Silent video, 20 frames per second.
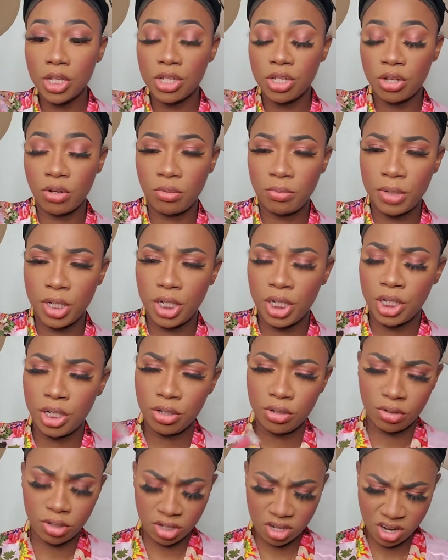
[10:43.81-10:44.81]
So I'm gonna
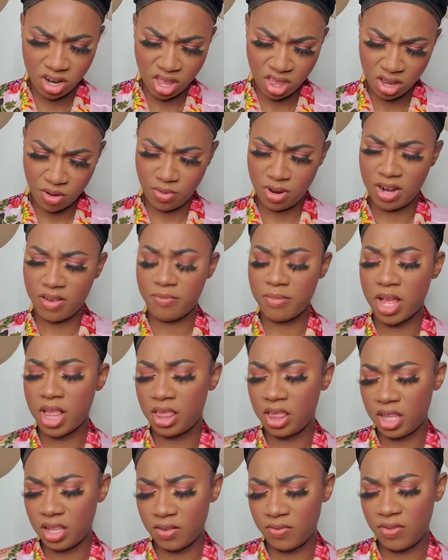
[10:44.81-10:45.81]
use another one of my
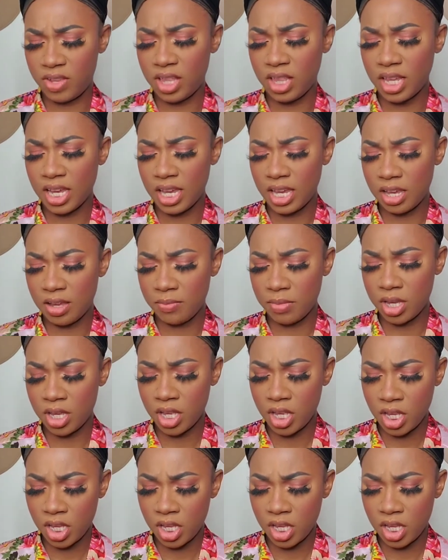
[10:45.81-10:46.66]
Glam